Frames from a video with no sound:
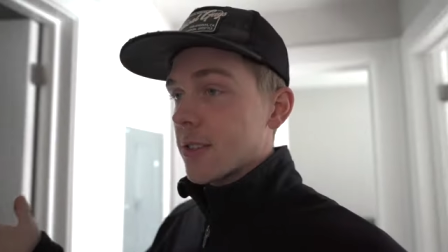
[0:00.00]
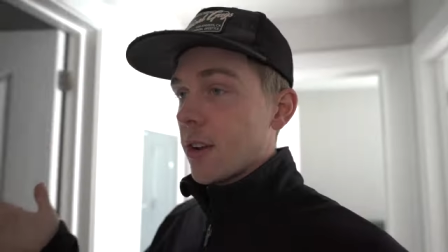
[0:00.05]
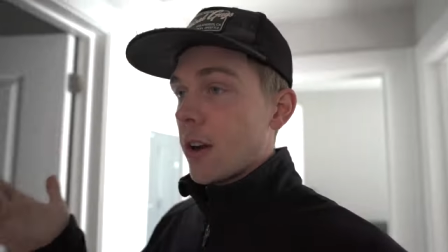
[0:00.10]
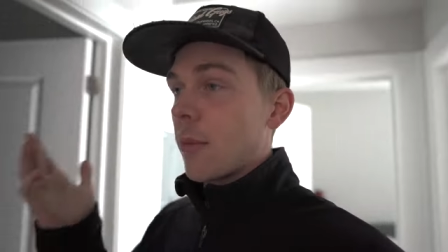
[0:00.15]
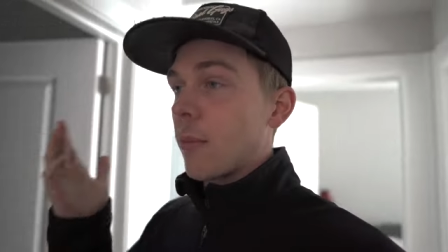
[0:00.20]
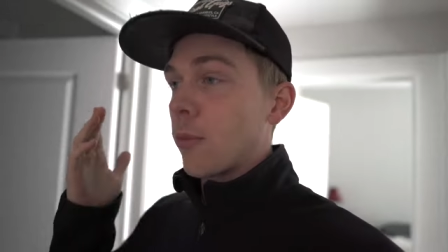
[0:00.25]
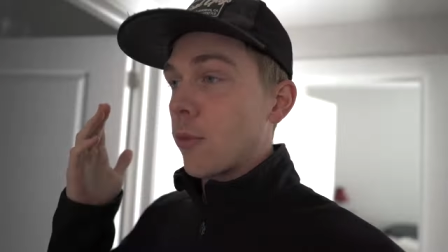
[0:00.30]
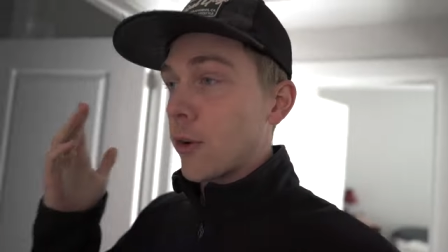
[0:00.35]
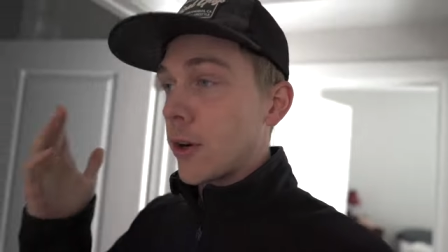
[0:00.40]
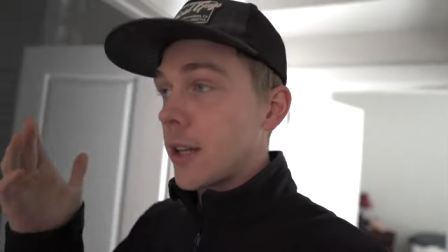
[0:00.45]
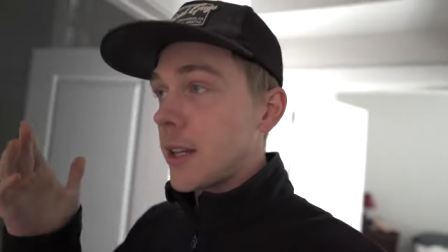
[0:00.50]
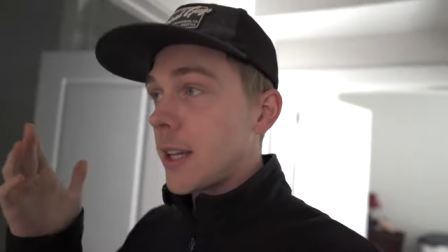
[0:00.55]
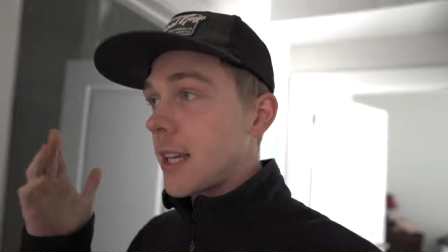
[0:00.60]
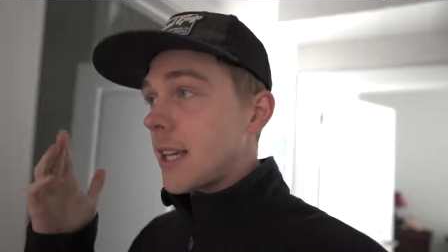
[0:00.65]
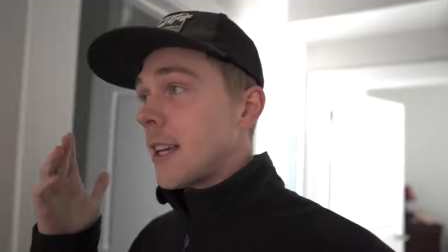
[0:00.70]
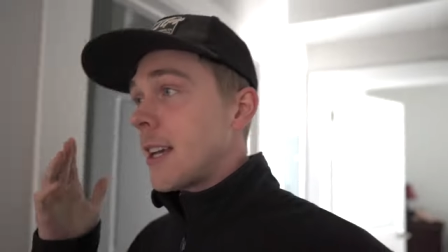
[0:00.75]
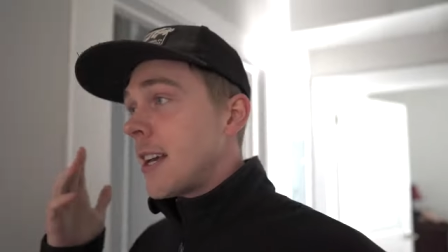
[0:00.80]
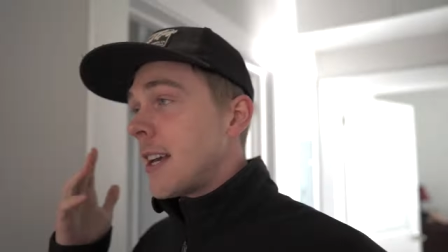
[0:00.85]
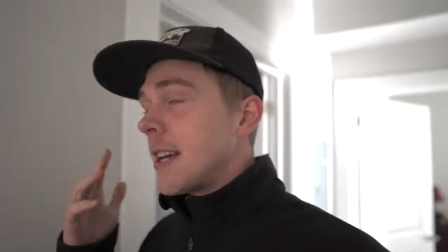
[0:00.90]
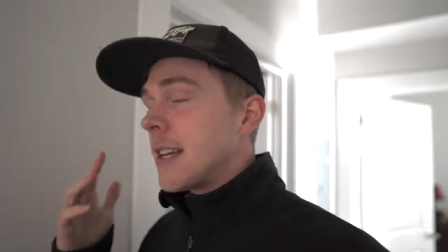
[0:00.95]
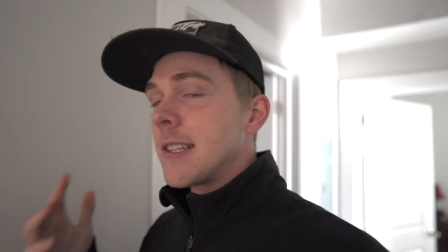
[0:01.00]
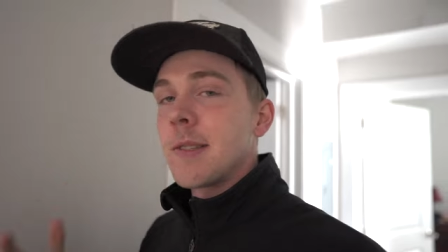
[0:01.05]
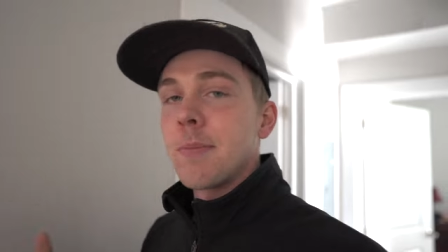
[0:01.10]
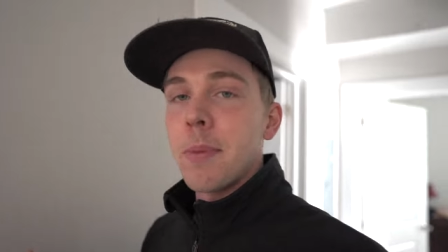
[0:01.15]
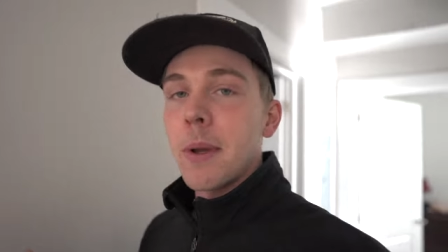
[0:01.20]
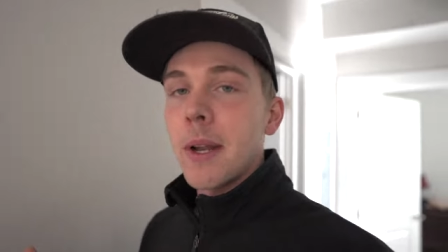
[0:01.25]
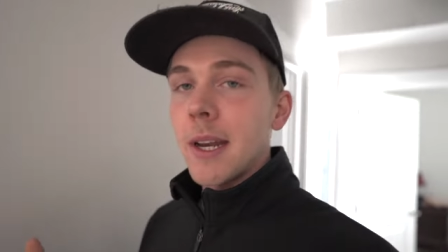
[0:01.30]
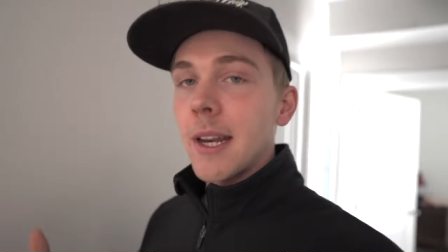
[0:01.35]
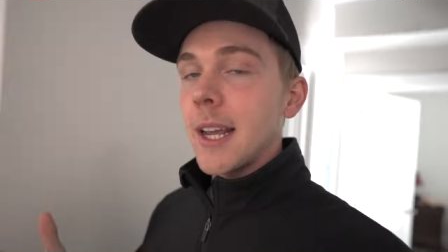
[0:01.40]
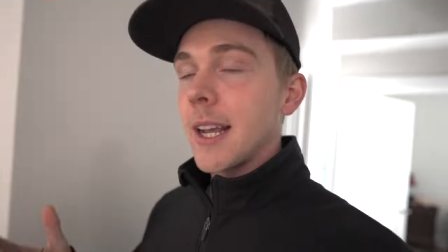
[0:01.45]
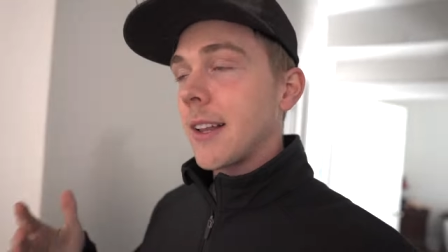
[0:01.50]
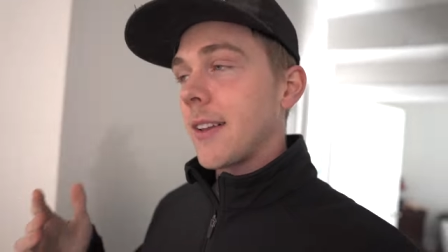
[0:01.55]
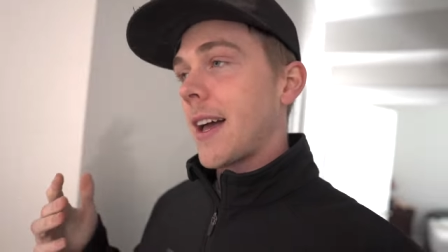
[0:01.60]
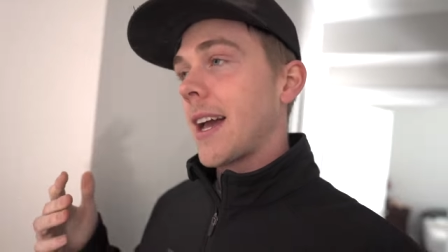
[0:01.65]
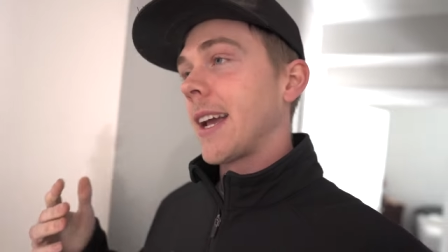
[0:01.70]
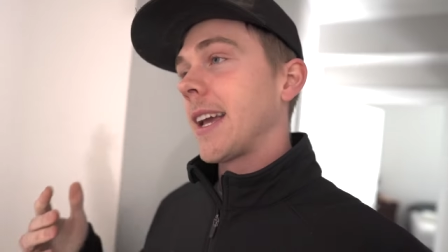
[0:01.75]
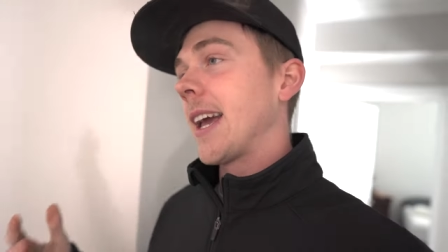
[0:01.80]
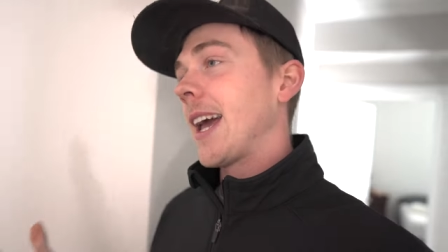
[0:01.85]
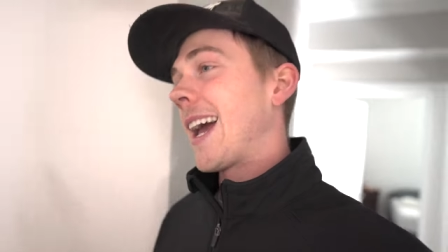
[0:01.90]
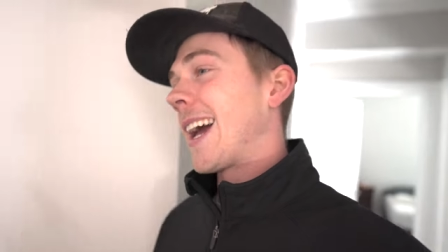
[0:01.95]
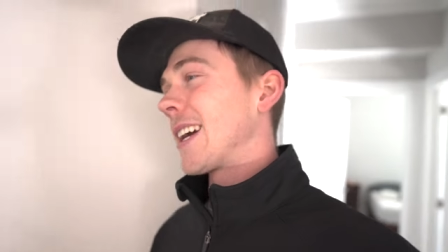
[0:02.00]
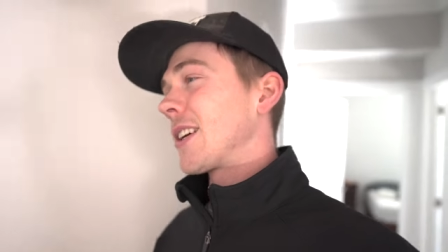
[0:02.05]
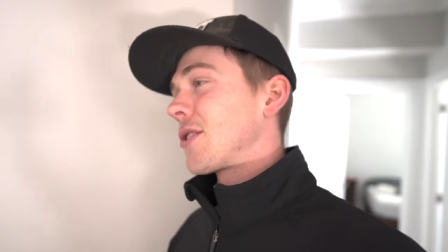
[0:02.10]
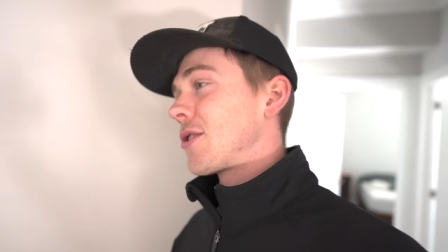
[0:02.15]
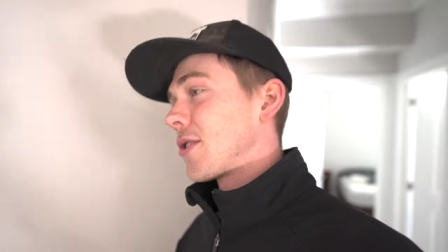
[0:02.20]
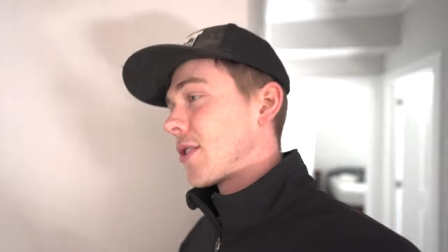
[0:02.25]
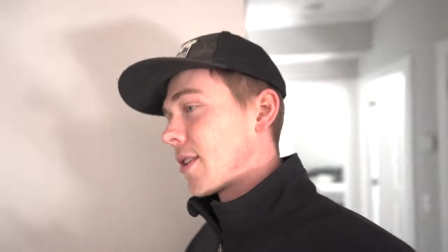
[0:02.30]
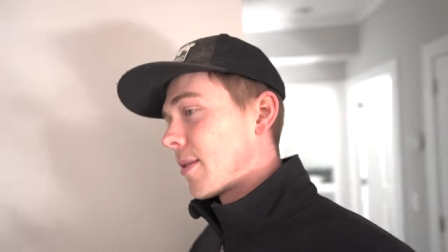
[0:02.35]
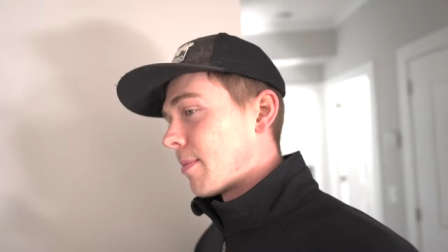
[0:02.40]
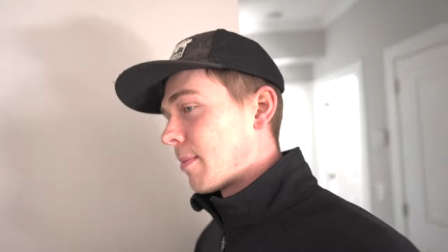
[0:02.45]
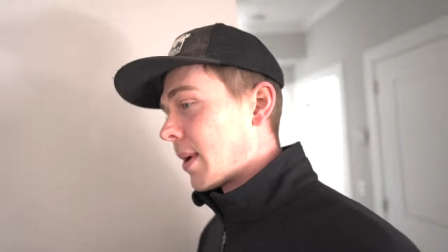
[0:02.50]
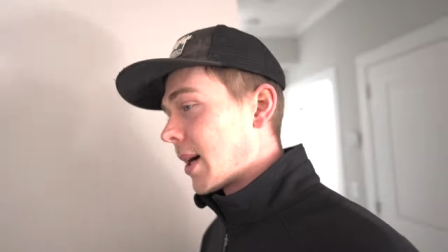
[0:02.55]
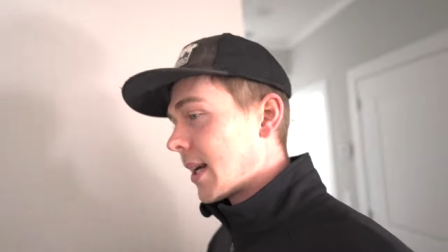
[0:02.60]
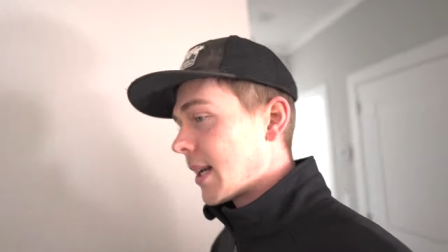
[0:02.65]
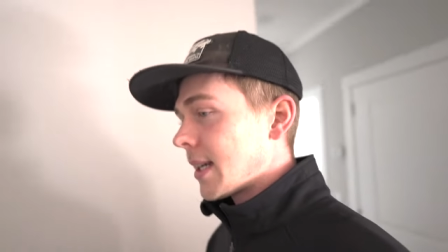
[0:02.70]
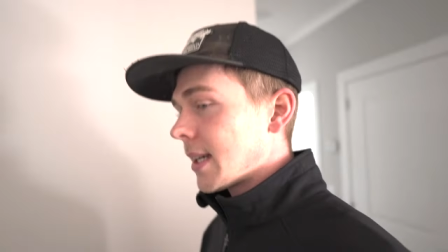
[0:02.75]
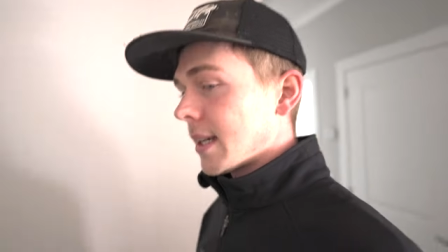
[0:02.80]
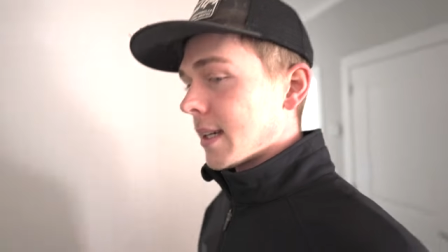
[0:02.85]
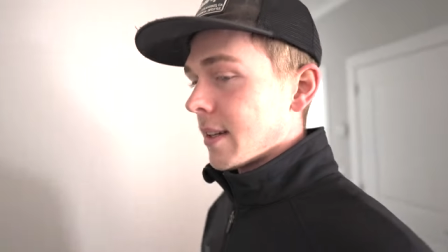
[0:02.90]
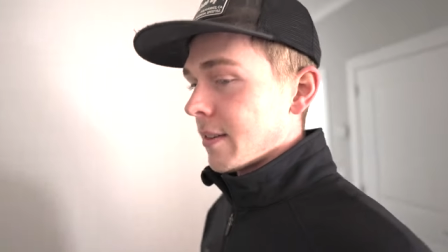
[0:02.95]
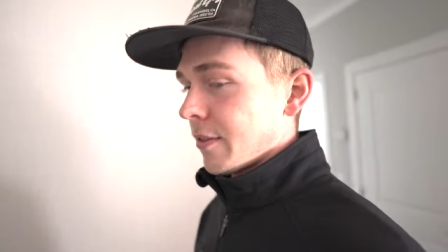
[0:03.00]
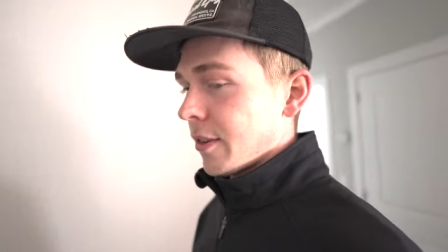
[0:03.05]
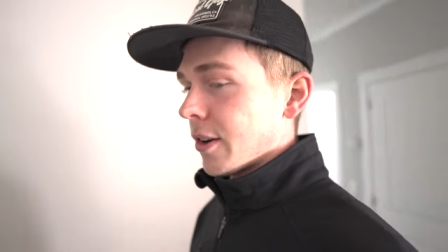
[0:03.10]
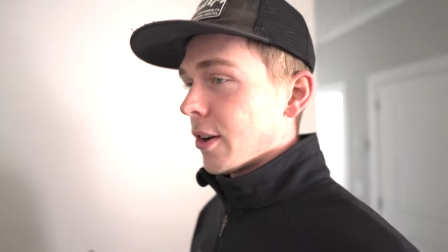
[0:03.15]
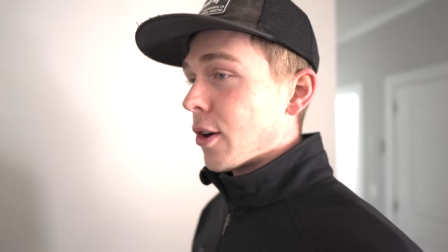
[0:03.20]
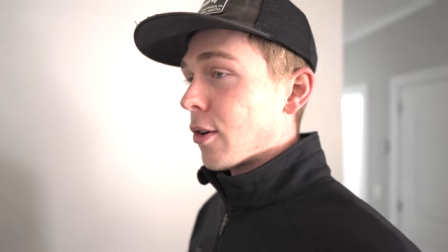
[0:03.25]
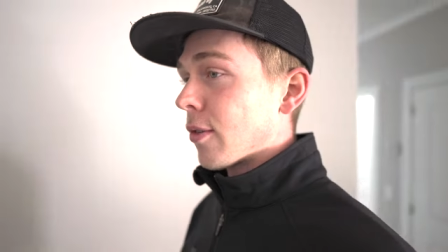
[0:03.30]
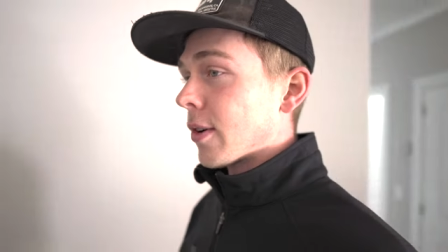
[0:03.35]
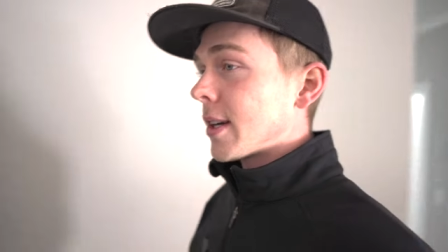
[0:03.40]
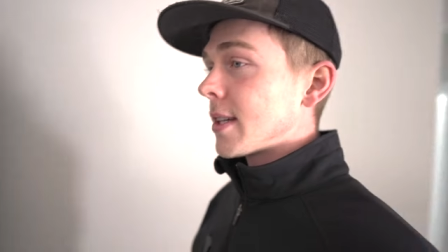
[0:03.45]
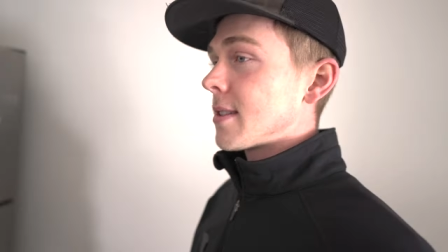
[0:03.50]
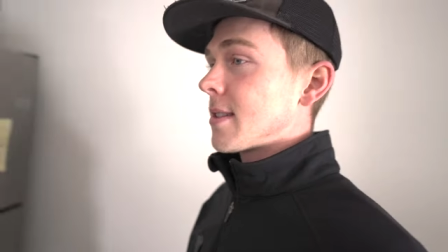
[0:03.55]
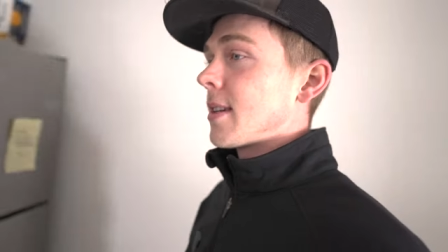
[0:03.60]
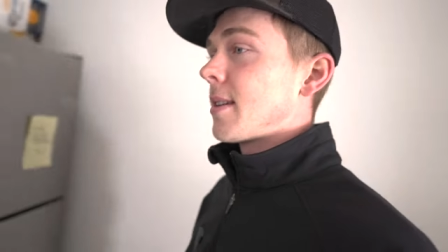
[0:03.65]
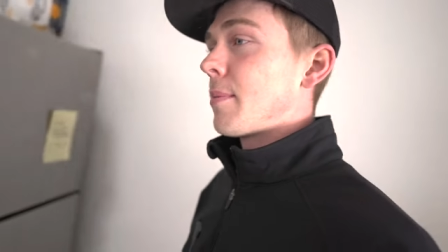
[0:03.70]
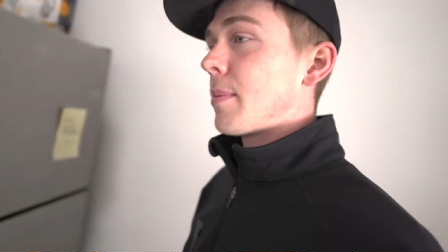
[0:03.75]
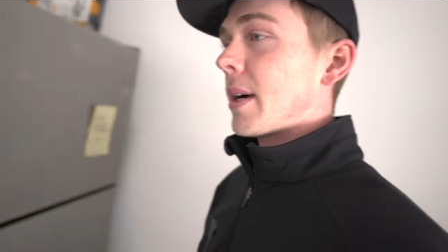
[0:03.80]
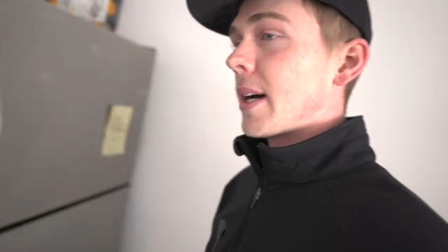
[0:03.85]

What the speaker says: So I'm really spending like extra money for no reason,